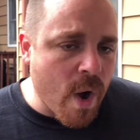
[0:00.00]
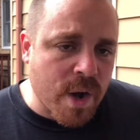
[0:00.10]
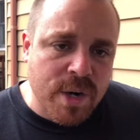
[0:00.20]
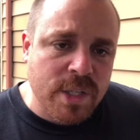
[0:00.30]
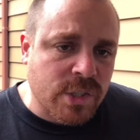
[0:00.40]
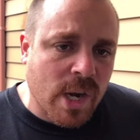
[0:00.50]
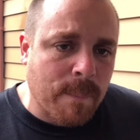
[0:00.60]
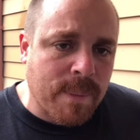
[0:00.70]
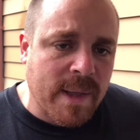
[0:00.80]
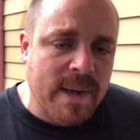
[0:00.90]
We're going to
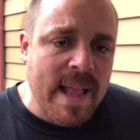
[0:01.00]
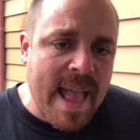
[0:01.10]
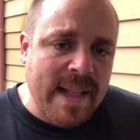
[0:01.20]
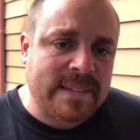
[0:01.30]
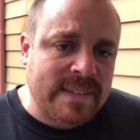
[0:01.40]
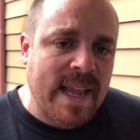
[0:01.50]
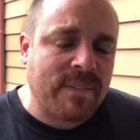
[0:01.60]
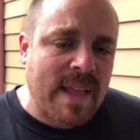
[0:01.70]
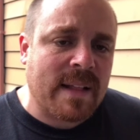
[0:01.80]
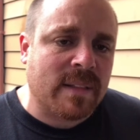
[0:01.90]
jump in and
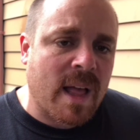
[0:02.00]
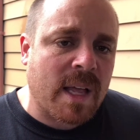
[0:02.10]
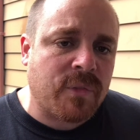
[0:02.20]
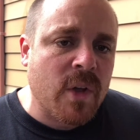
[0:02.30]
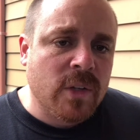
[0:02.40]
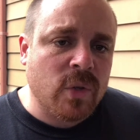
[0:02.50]
save that life.